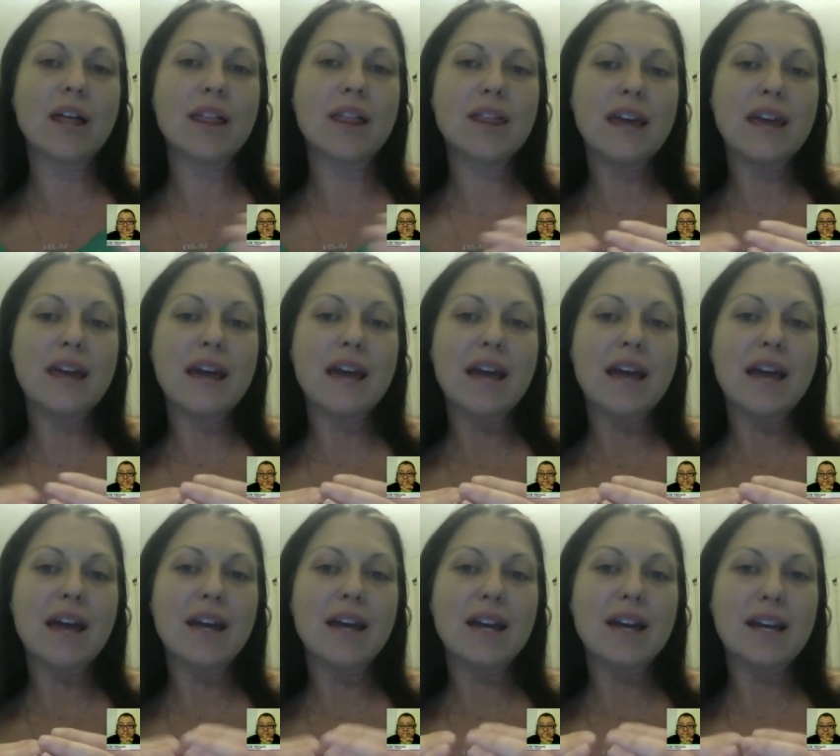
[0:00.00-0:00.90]

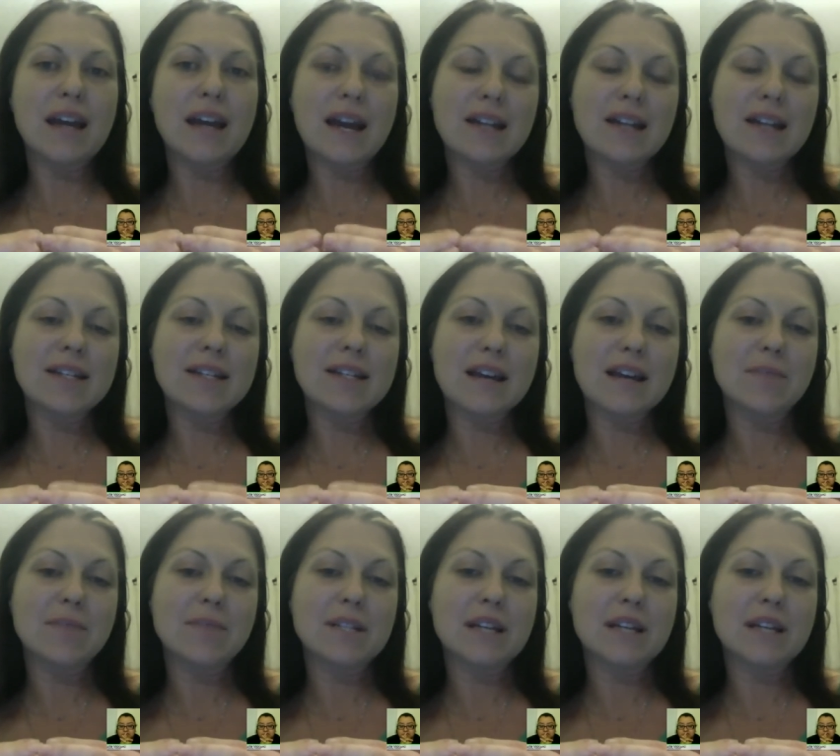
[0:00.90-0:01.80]
they connect to
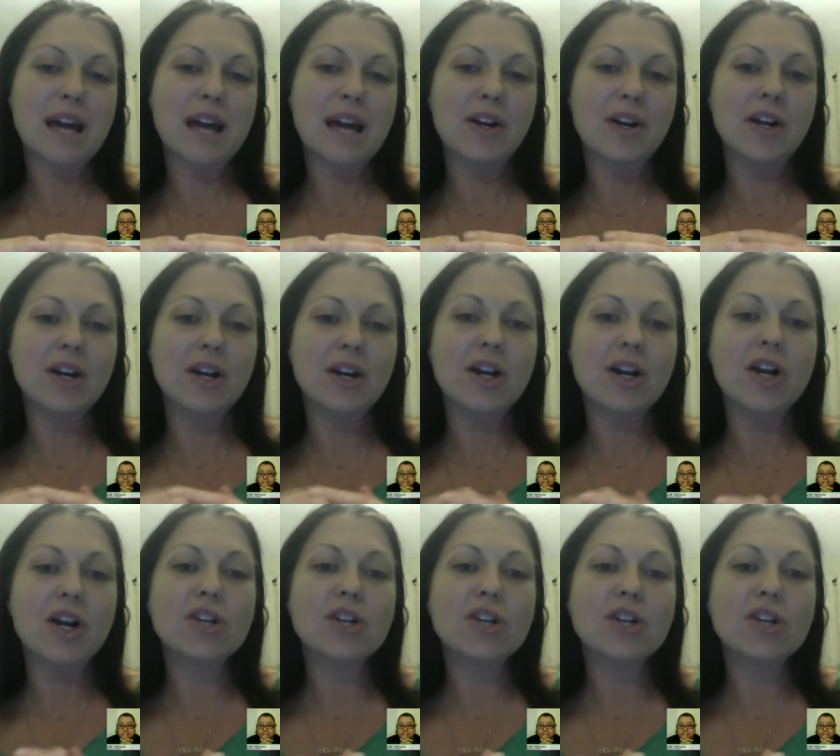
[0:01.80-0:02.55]
them together.